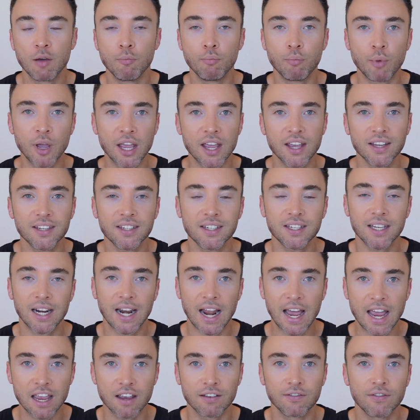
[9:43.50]
Be a
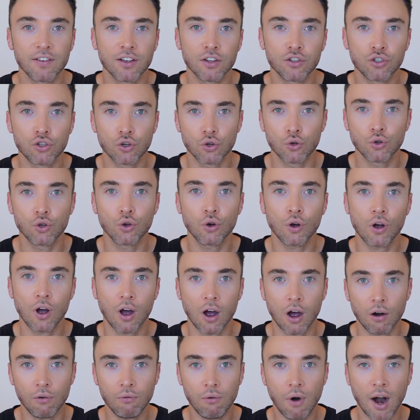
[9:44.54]
slave to your
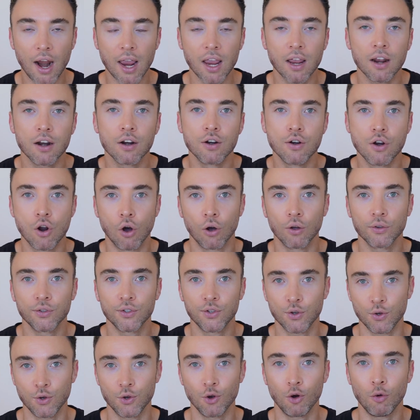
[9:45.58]
heart rate, not
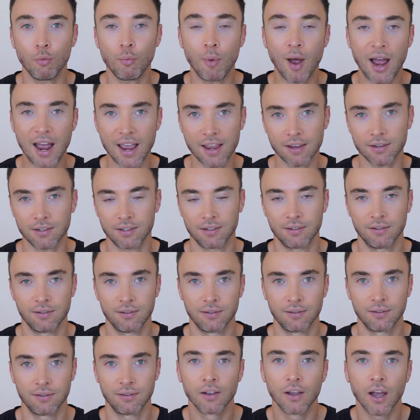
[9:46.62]
to your pace.
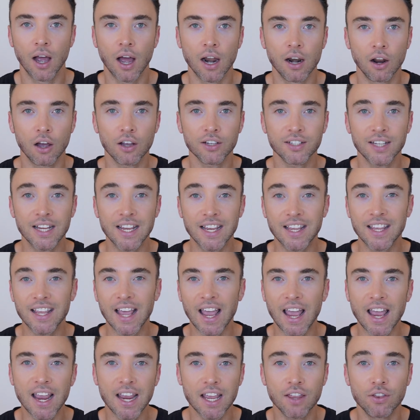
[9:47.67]
And lastly,
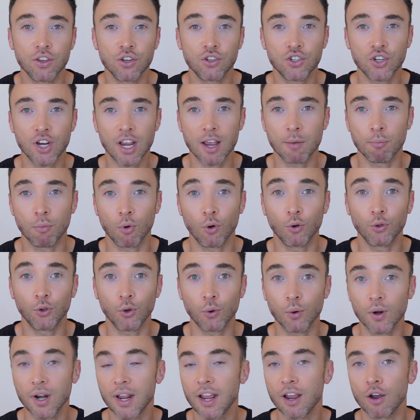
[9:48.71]
getting in the gym or
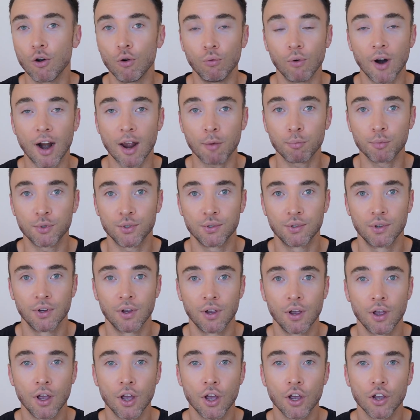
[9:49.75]
doing hill reps.
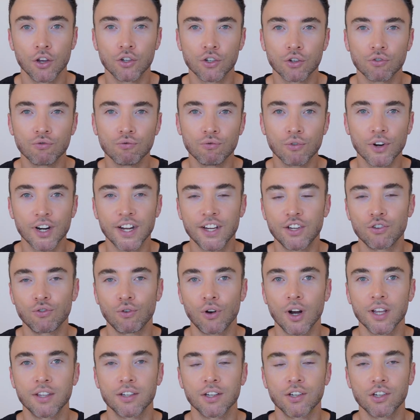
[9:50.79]
You should really
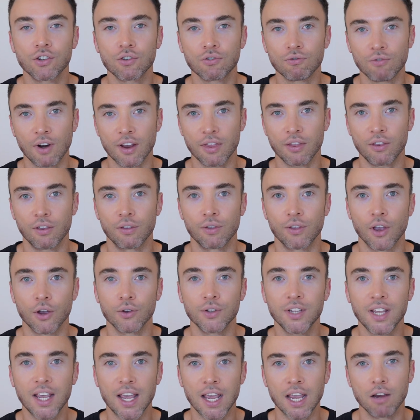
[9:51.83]
try to strengthen those
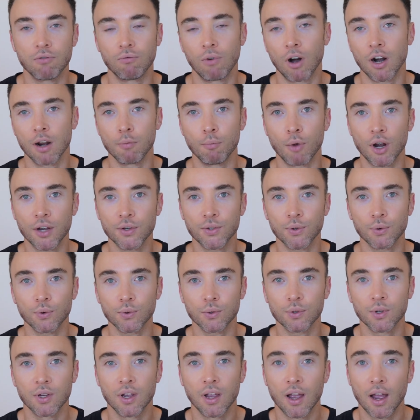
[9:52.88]
key running
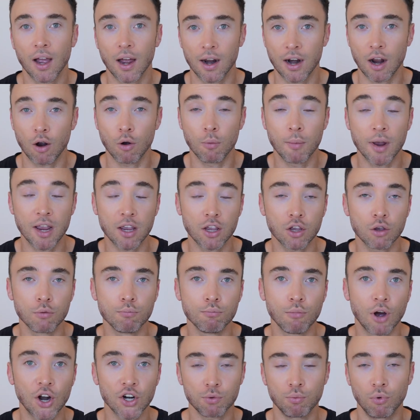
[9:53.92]
muscles, and that will make you
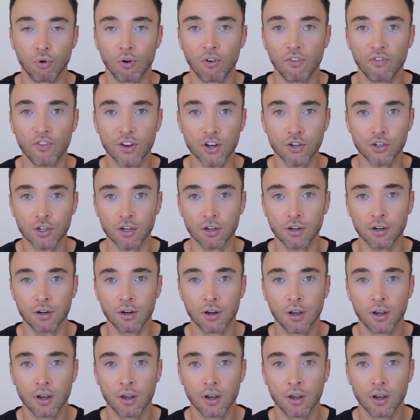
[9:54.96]
much more efficient.